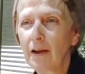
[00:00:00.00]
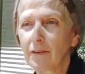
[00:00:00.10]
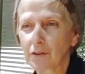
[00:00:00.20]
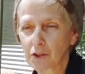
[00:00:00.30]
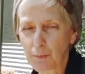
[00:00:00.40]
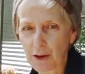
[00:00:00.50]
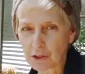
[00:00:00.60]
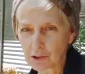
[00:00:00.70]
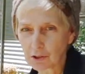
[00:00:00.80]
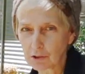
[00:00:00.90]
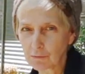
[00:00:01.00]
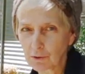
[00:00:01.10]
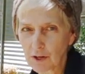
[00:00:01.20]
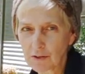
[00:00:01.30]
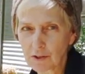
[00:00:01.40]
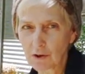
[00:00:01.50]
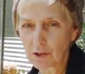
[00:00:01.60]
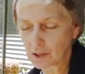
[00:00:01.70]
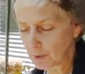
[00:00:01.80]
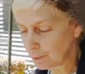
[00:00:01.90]
They're especially good for us in
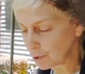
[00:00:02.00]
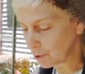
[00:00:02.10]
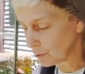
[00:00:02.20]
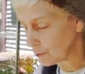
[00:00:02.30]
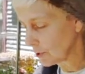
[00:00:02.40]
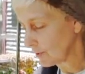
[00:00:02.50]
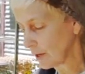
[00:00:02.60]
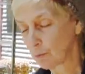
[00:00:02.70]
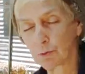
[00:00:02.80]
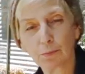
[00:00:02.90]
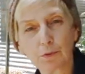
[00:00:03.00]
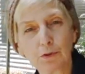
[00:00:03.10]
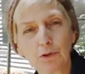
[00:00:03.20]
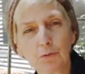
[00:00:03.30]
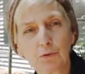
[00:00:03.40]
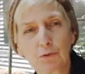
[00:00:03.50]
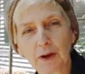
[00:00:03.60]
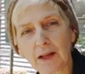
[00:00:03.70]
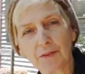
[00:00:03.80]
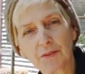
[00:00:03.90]
our temperatures. They will bloom
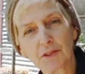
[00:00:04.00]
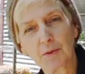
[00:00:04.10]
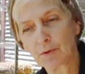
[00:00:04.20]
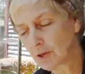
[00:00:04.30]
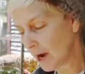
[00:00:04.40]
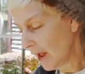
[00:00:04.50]
throughout the summer.